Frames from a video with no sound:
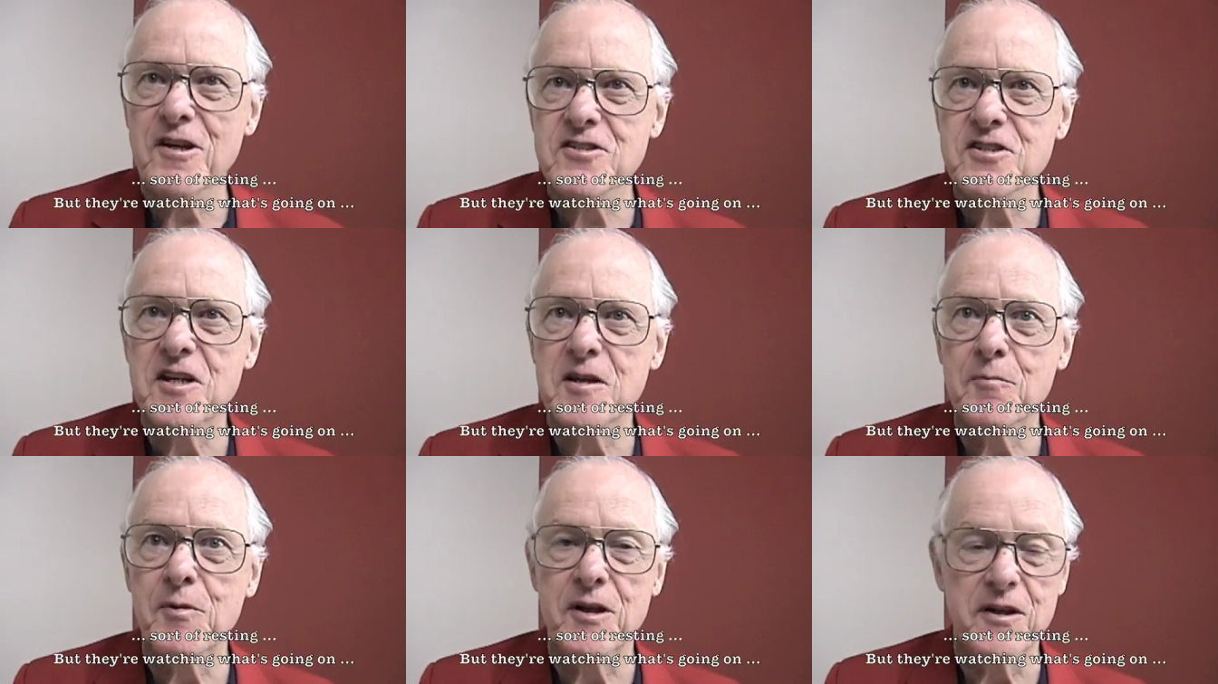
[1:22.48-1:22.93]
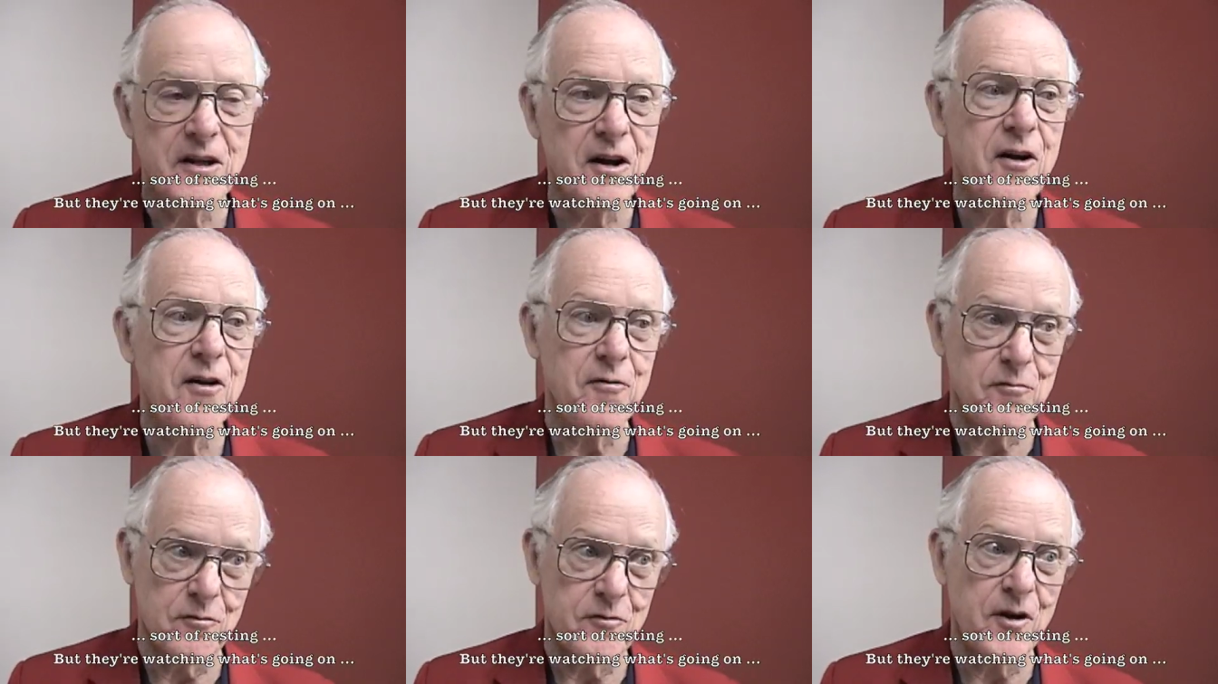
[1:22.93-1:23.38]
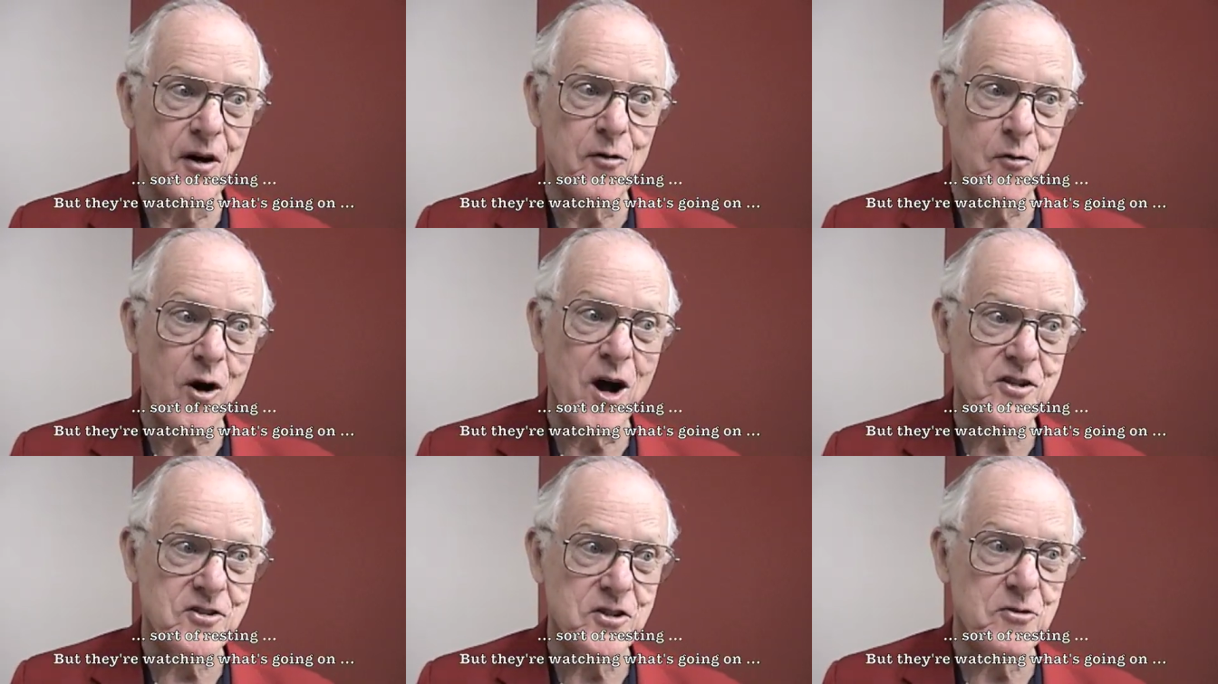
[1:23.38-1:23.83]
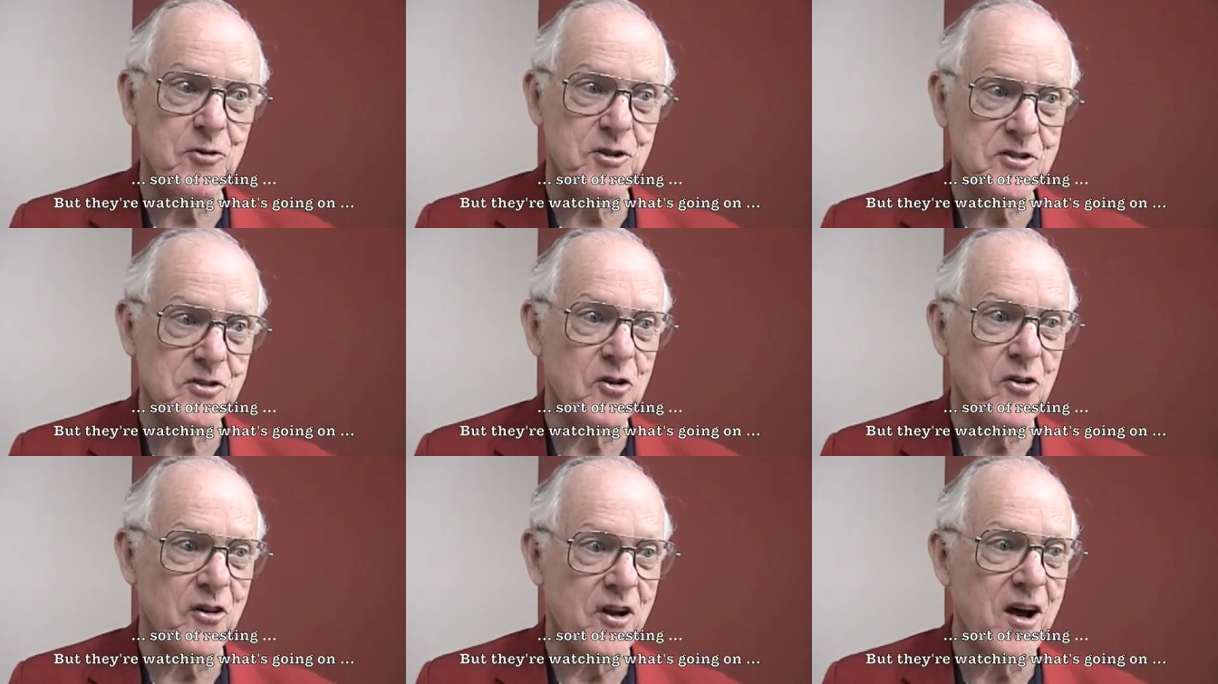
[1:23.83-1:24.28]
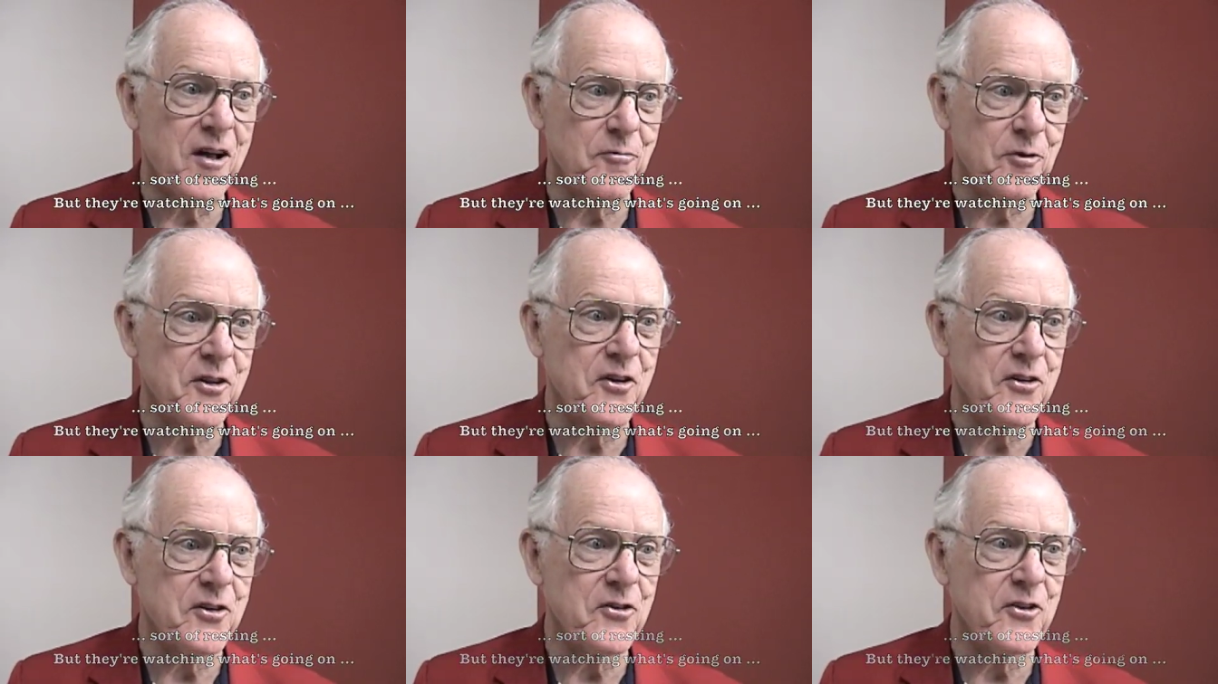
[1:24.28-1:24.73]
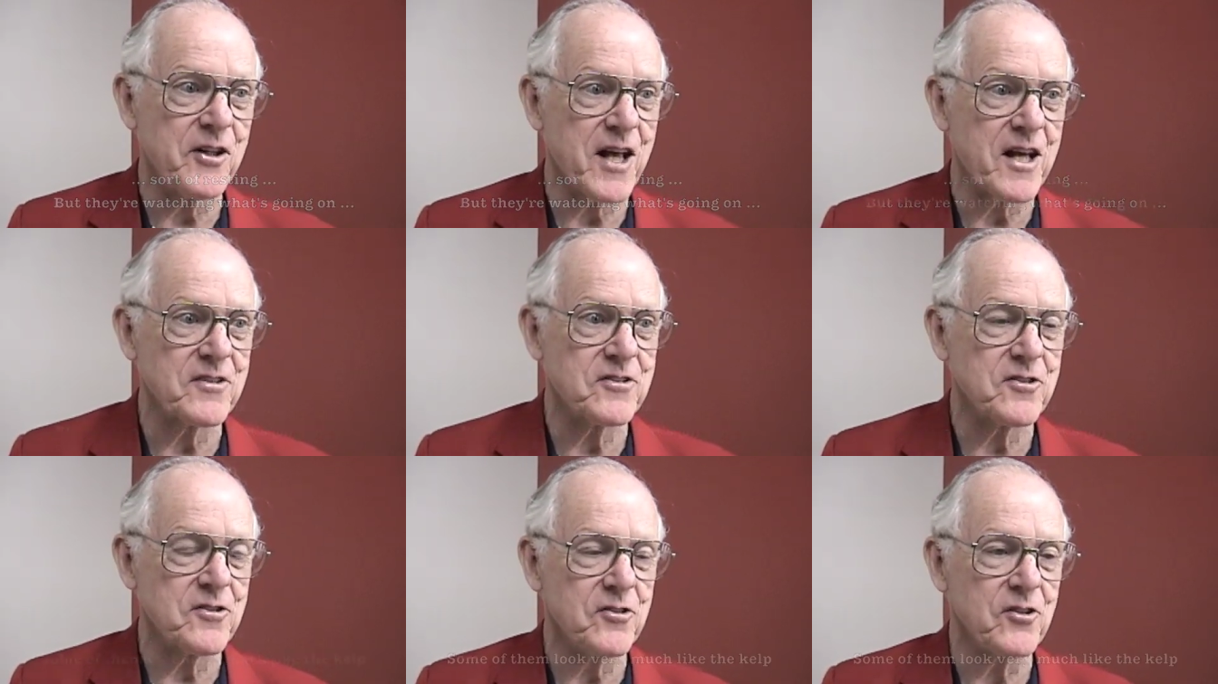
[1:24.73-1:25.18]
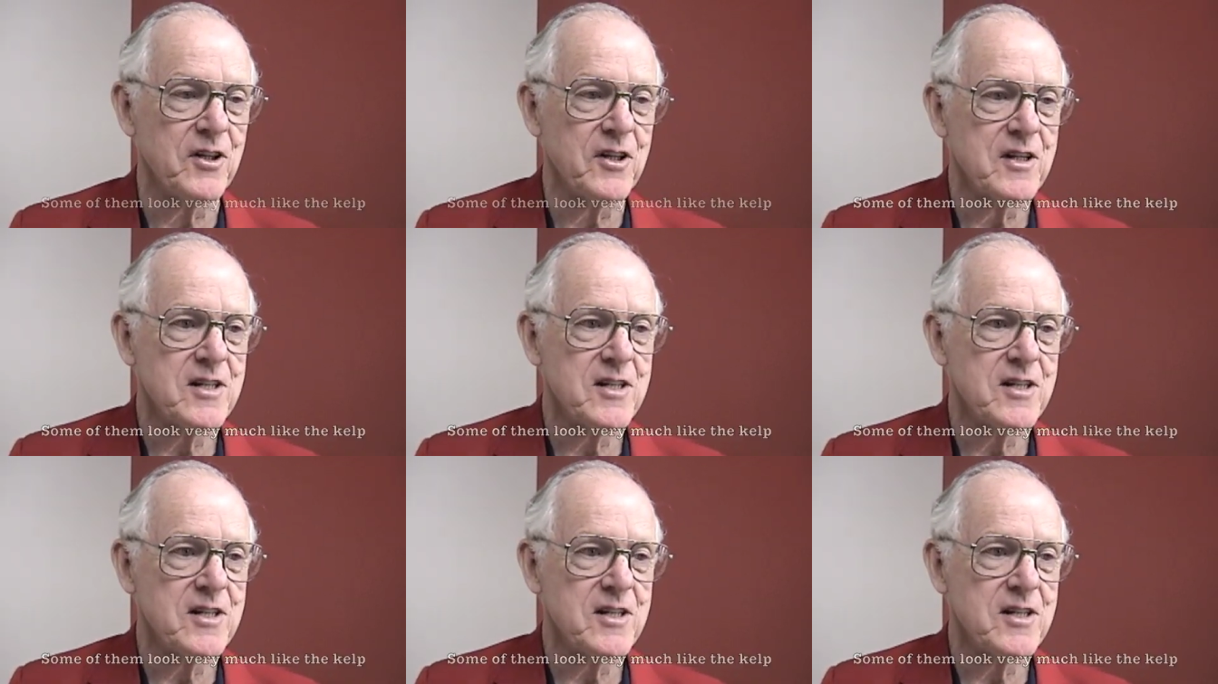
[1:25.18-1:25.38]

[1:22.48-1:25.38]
resting, but they're they're watching what's going on when they're doing that too.